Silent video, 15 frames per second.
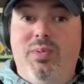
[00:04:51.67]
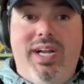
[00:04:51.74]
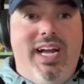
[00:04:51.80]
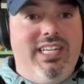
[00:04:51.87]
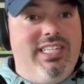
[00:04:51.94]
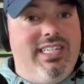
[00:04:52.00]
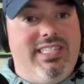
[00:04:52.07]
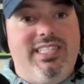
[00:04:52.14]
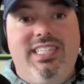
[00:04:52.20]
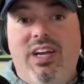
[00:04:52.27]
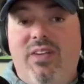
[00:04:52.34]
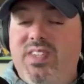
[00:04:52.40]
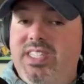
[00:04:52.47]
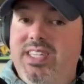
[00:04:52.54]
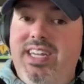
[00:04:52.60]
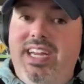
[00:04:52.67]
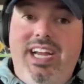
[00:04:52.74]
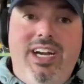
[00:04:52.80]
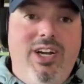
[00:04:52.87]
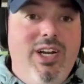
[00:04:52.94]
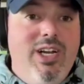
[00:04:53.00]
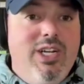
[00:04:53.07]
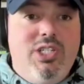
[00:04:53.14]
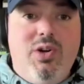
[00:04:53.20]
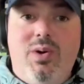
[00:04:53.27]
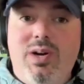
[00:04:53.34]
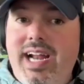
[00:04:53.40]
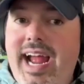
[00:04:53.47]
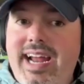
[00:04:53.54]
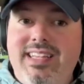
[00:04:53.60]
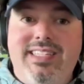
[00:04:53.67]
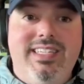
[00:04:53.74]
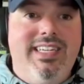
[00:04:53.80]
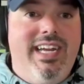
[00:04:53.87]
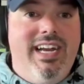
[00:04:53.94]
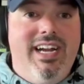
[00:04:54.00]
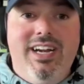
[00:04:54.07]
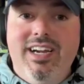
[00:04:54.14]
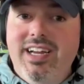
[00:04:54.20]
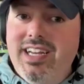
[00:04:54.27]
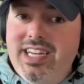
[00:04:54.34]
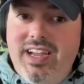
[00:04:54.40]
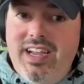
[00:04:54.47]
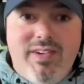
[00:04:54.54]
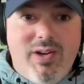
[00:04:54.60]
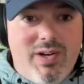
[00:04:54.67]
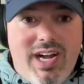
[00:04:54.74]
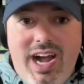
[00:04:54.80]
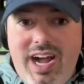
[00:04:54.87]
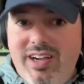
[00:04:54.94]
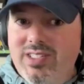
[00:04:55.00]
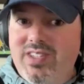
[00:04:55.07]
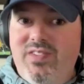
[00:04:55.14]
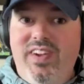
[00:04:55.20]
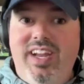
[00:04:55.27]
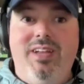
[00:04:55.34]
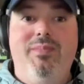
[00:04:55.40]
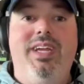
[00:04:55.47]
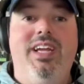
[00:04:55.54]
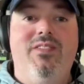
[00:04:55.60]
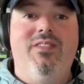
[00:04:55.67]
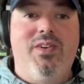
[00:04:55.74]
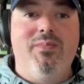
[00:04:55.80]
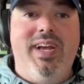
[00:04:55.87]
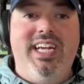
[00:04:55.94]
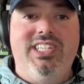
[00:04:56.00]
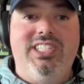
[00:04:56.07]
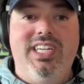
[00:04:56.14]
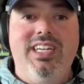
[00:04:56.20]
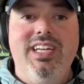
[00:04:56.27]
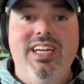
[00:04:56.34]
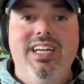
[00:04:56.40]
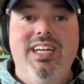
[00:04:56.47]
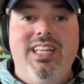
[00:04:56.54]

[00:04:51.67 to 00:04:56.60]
We got Justin Jefferson here, Jordan Addison here, Kevin O'Connell's feeding me information.